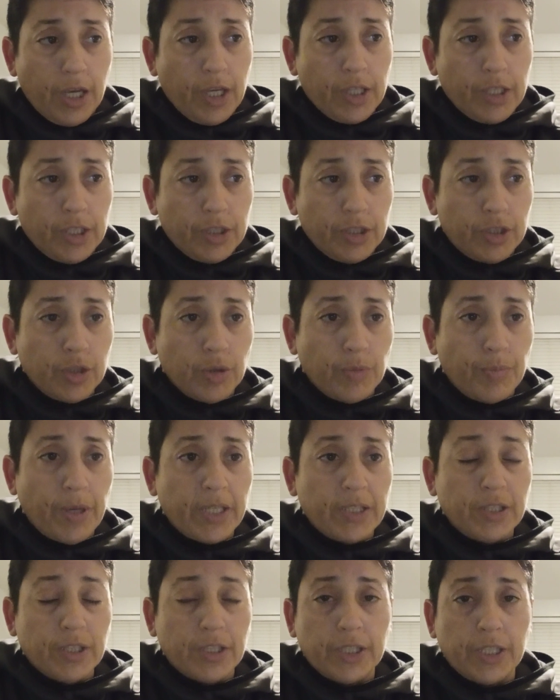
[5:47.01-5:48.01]
So
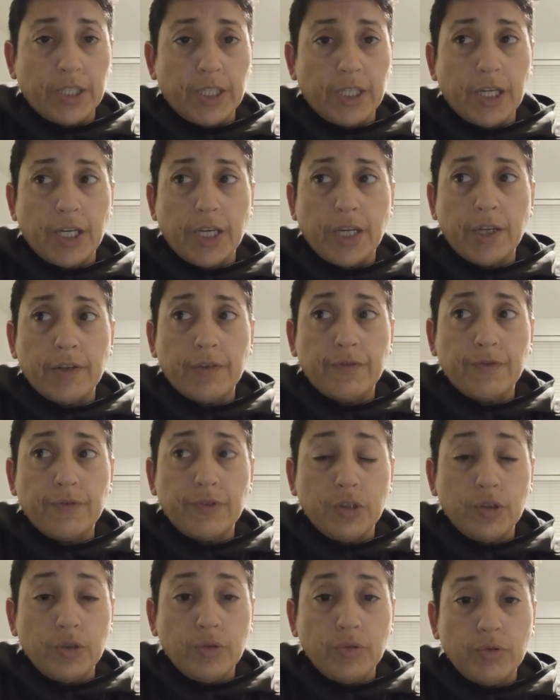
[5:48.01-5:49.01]
basically, if
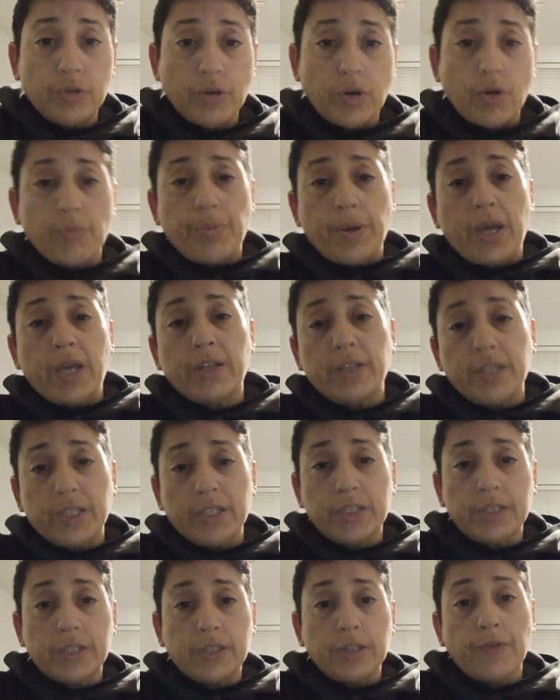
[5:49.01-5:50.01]
you don't pay
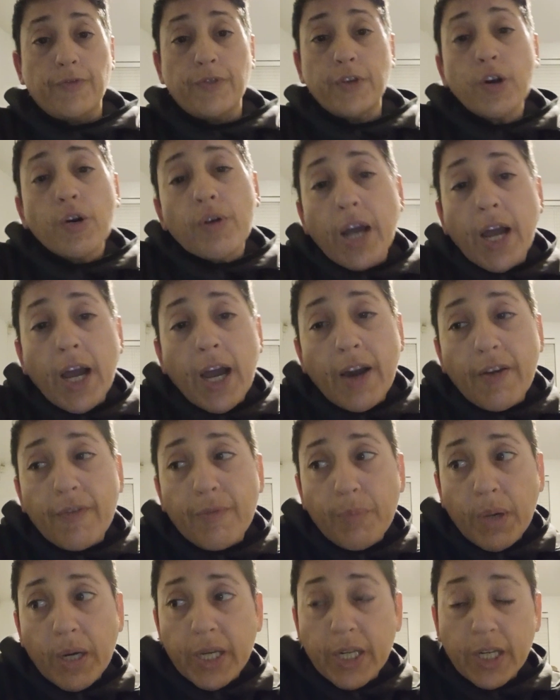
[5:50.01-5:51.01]
this, if you don't have
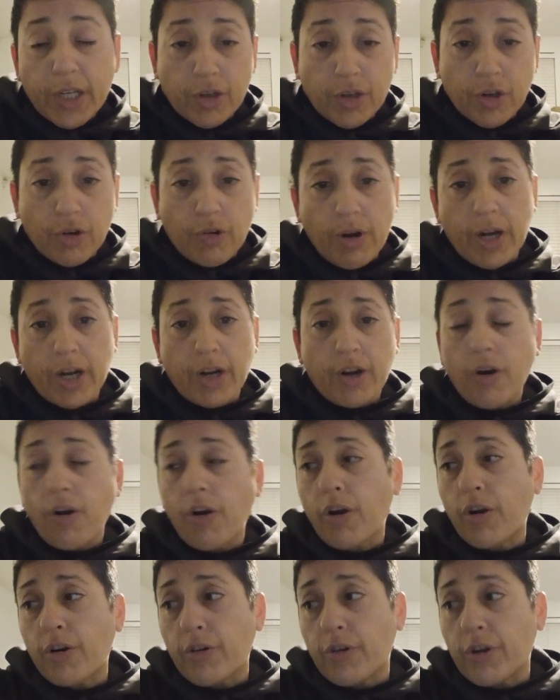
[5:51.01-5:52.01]
money on your credit
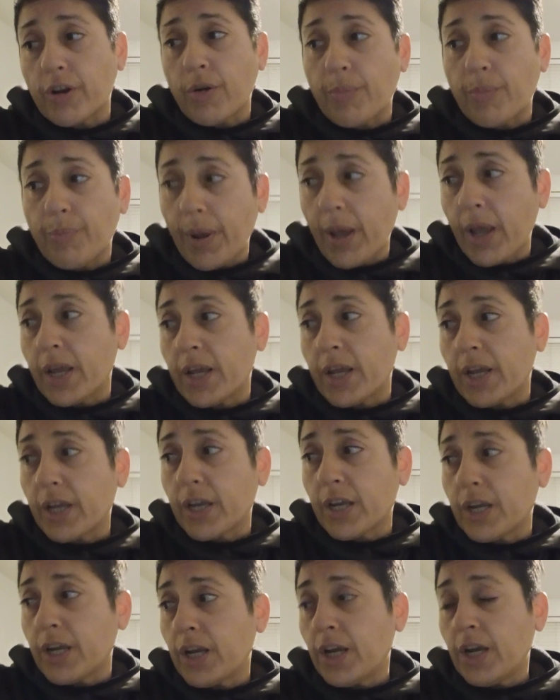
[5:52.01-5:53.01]
card or in your
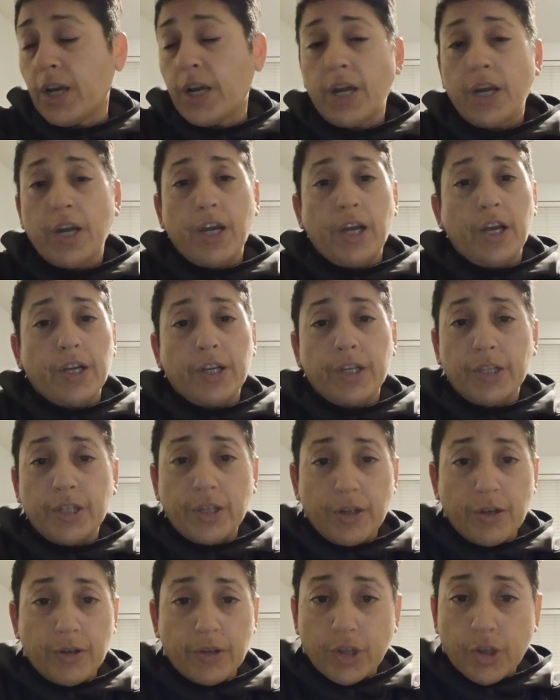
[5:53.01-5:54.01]
bank,
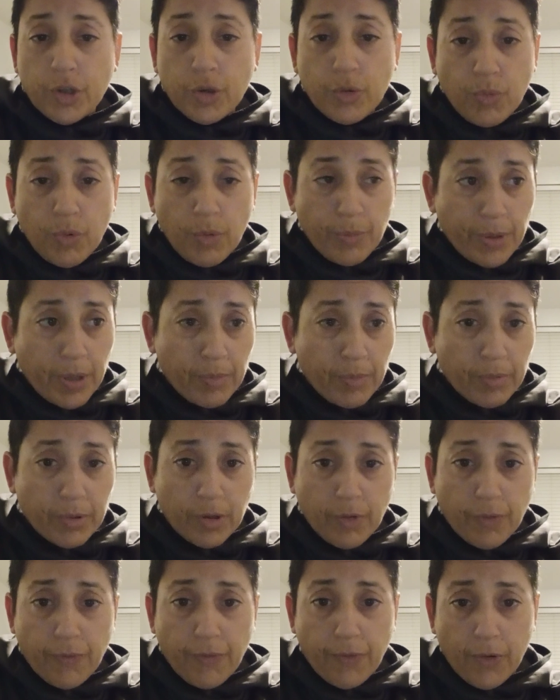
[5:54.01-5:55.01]
you won't be able to
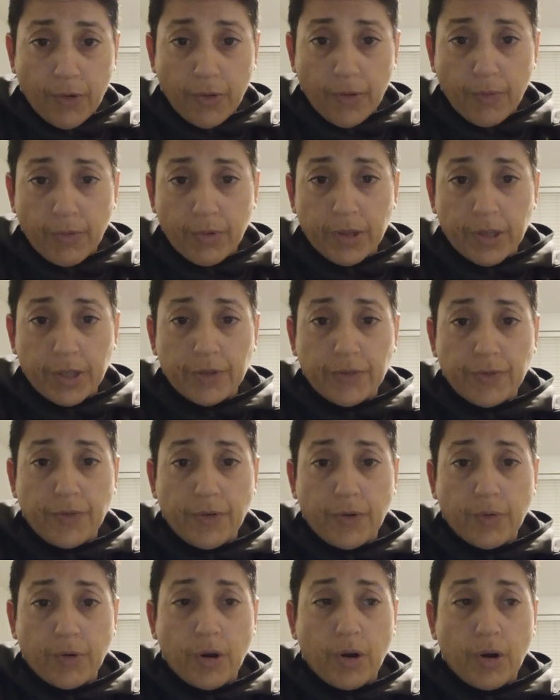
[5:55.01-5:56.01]
go further with this
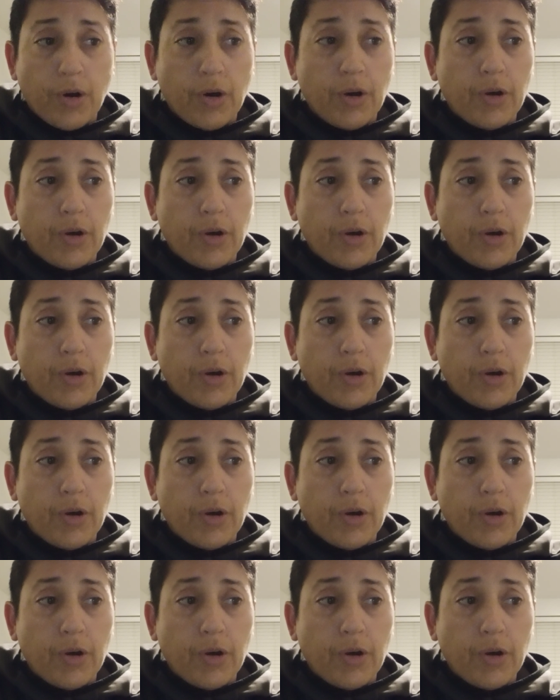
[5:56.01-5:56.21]
phone call.